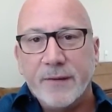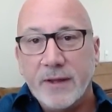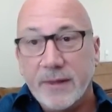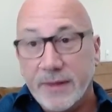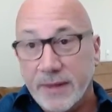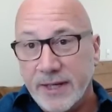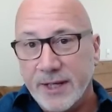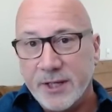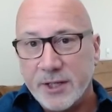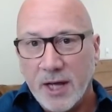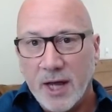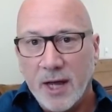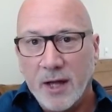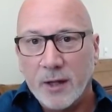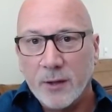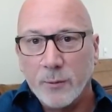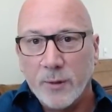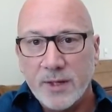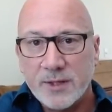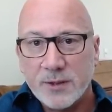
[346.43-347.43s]
the
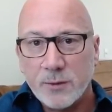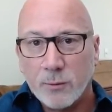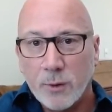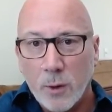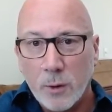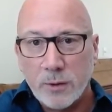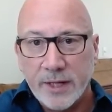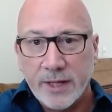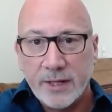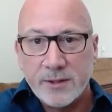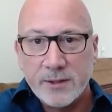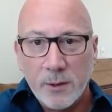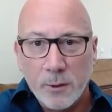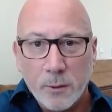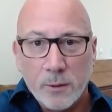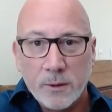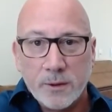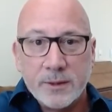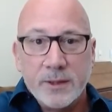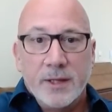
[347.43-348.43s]
child was rotely
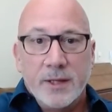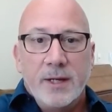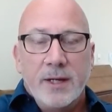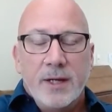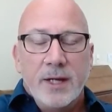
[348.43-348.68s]
told